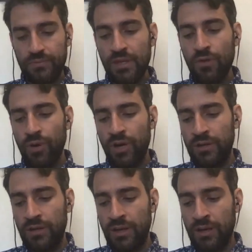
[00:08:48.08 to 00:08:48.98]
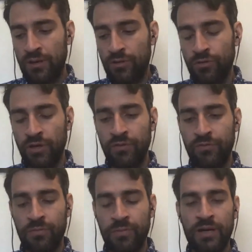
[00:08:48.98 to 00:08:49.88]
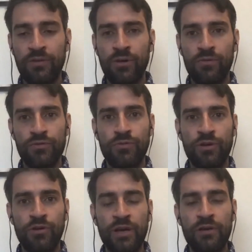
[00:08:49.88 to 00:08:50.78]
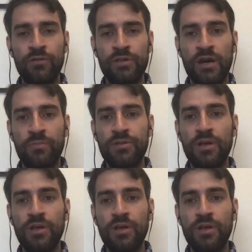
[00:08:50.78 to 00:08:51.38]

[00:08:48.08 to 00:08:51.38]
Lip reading: We had Tony from Honeywell who's working on ion traps.